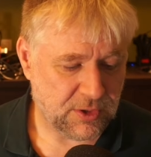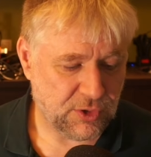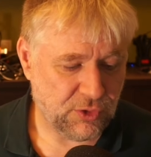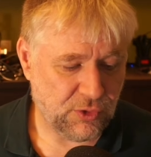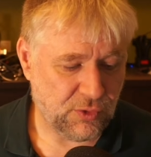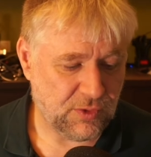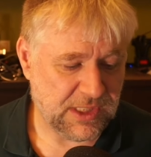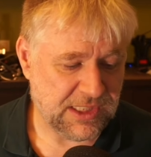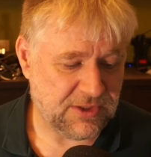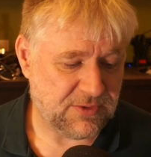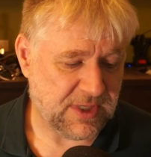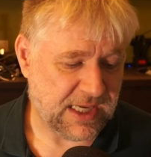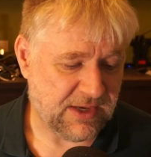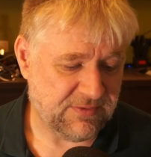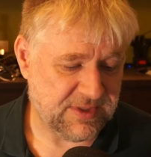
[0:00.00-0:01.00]
you need
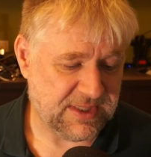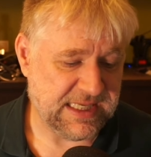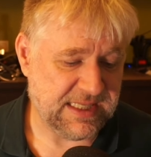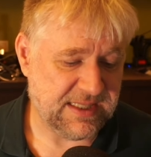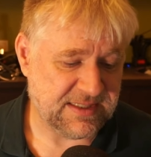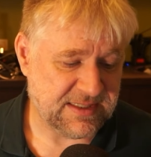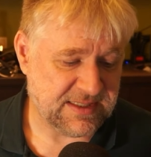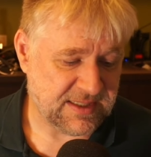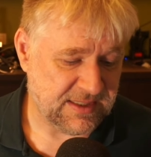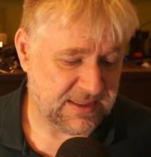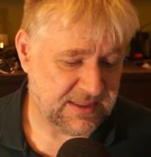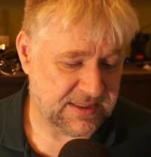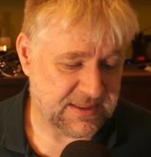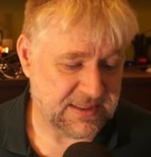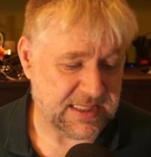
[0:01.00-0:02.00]
to have a data
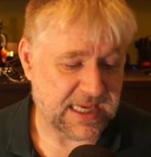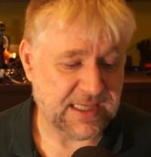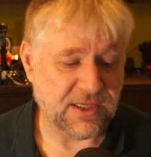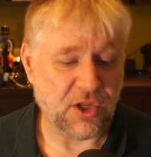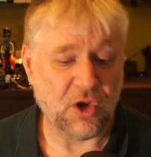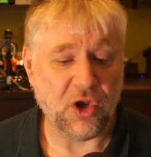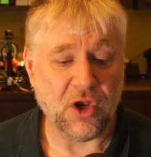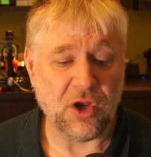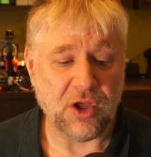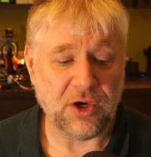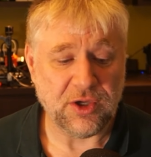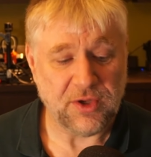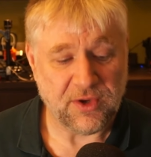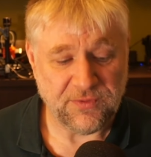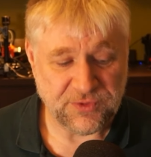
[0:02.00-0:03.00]
scientist and a
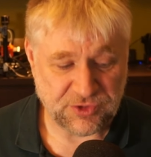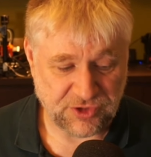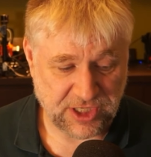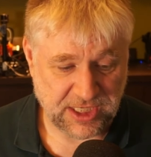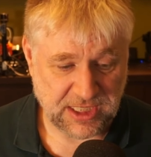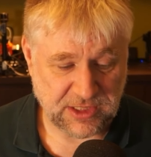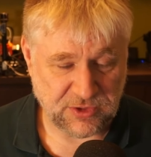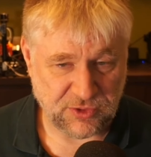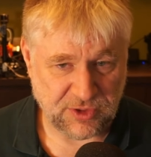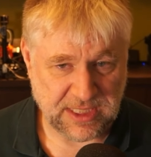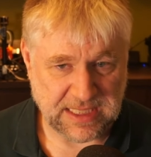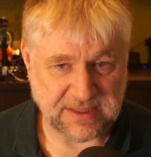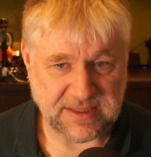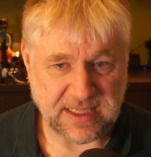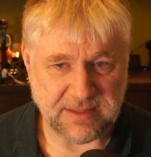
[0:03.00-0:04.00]
lot of training to
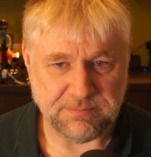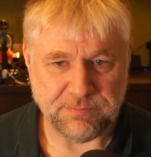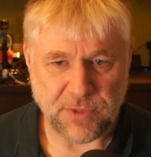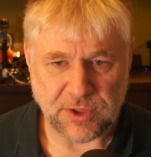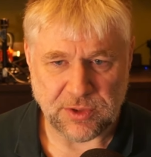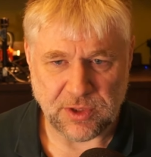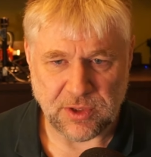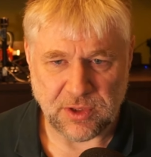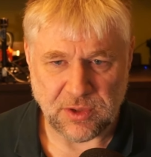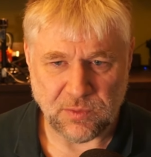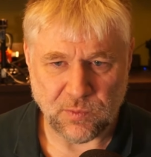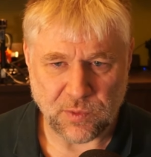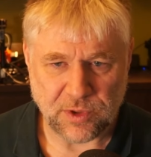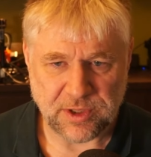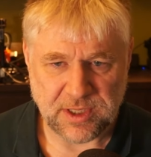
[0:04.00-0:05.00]
get that model
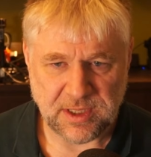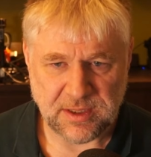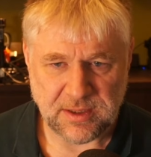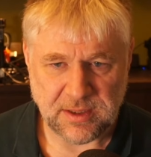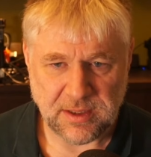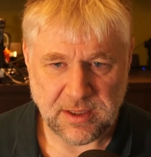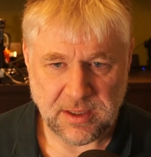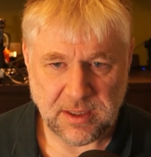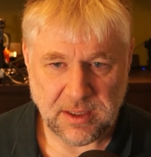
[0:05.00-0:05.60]
working.